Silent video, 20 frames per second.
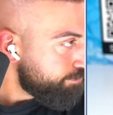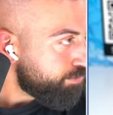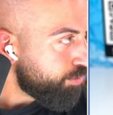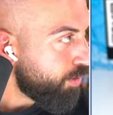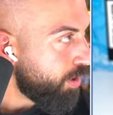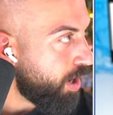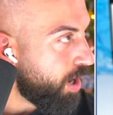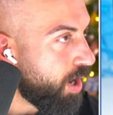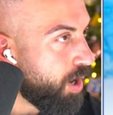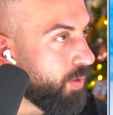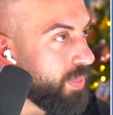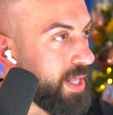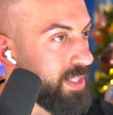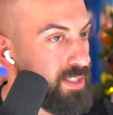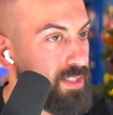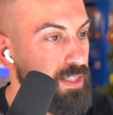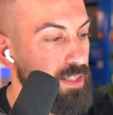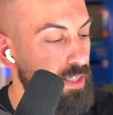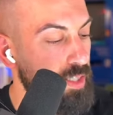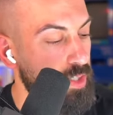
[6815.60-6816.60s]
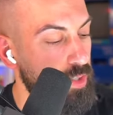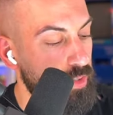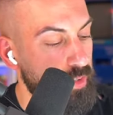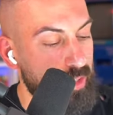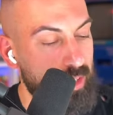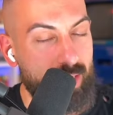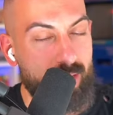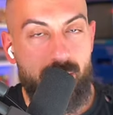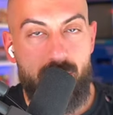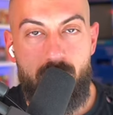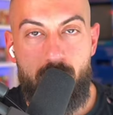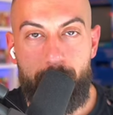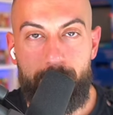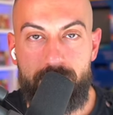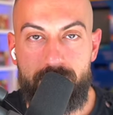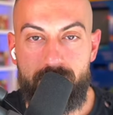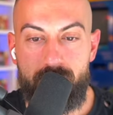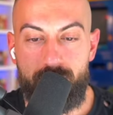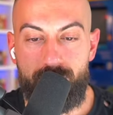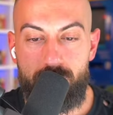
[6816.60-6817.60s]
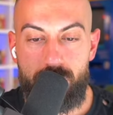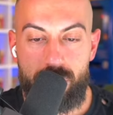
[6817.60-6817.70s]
Bro, that's literally the opposite of a